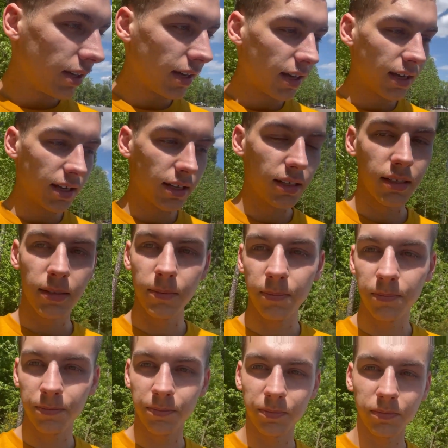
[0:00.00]
And
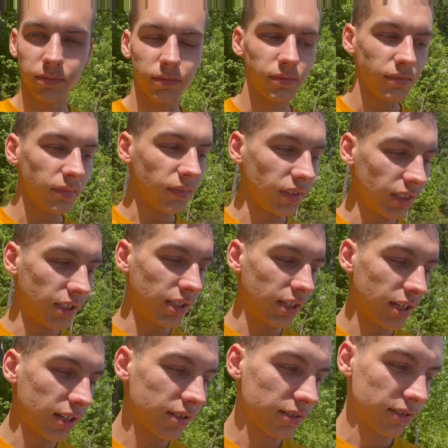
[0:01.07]

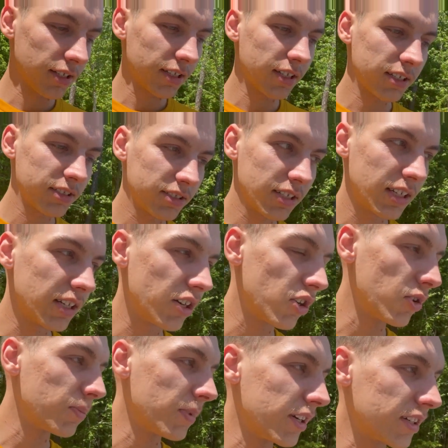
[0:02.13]
yeah, like I said, I
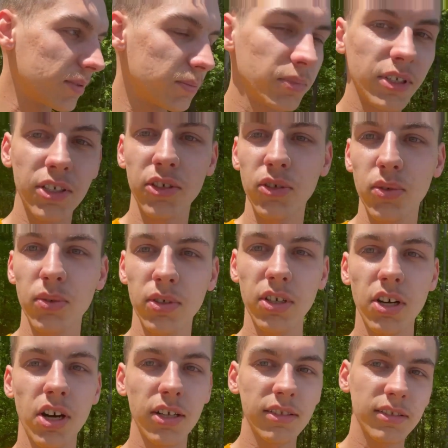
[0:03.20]
hope I can bring you
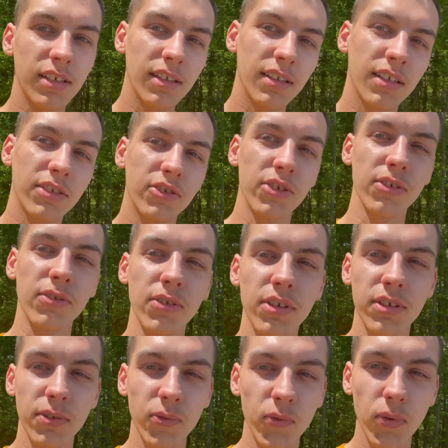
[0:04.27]
content that you're
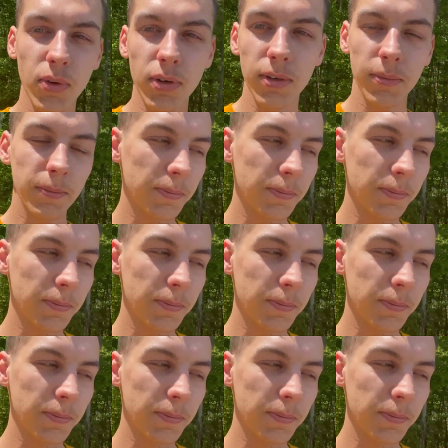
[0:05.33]
looking for.